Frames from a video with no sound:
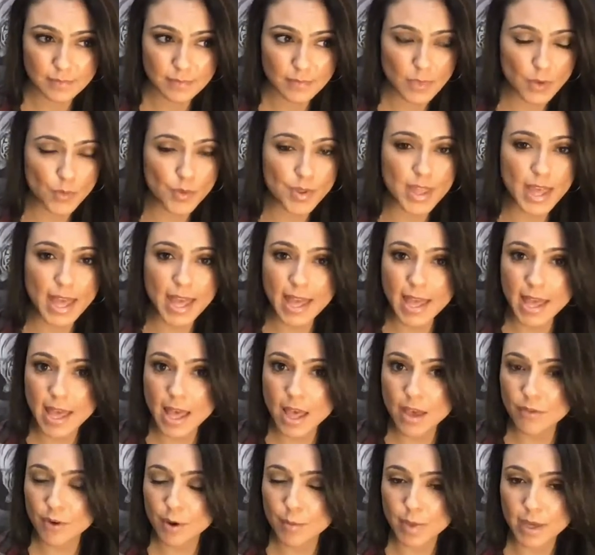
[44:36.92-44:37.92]
with
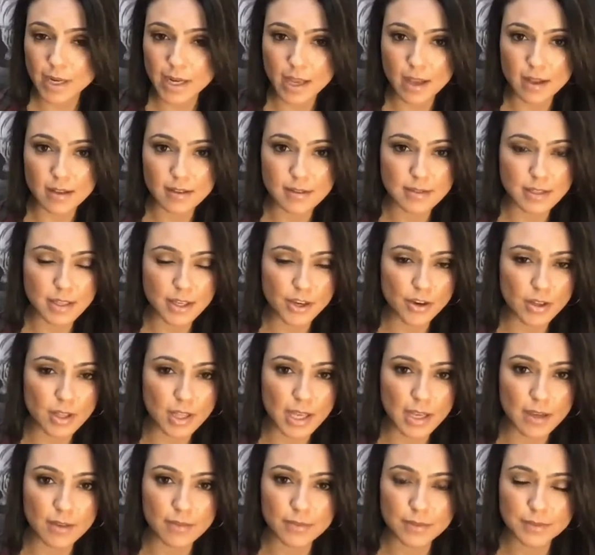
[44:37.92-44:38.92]
everybody else in your
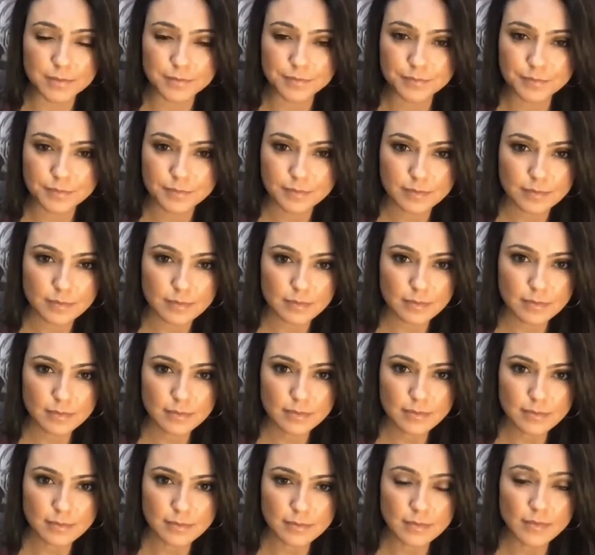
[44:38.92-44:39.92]
life.
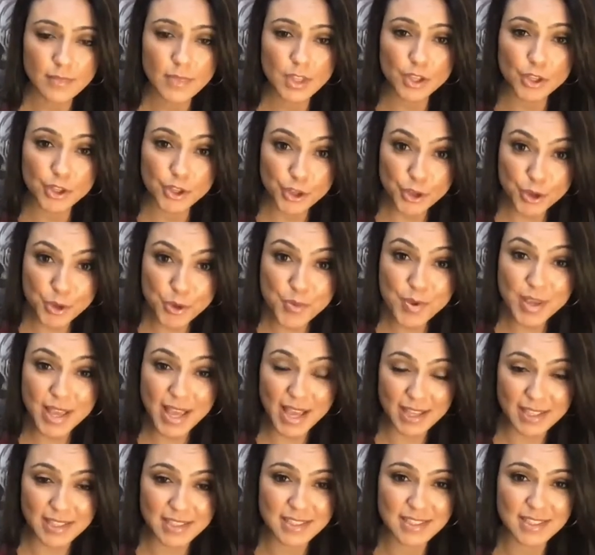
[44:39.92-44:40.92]
You
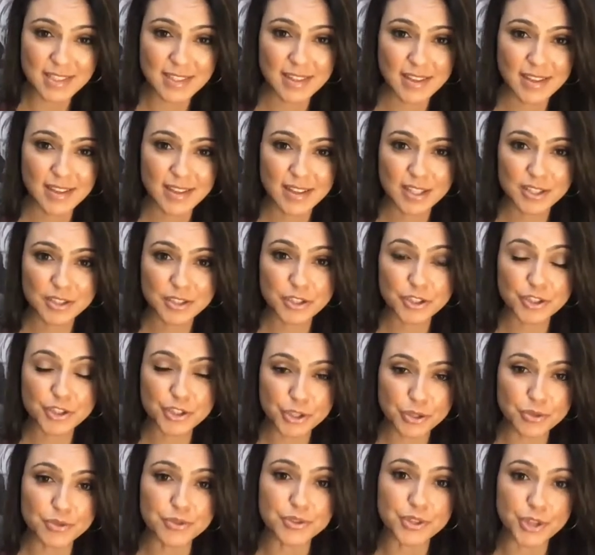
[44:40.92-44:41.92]
get to
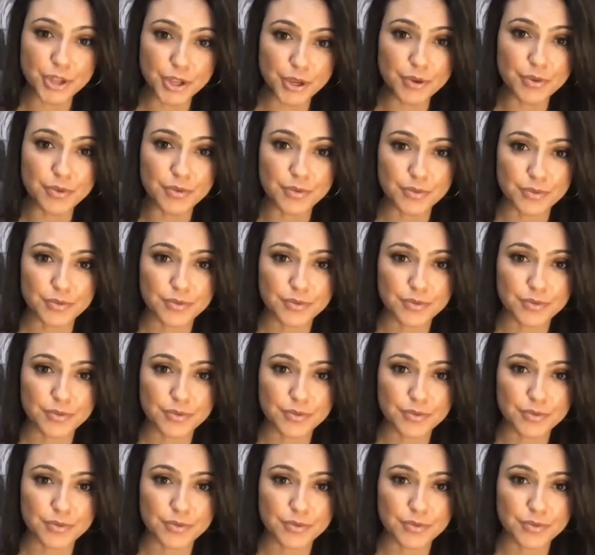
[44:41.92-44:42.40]
choose you.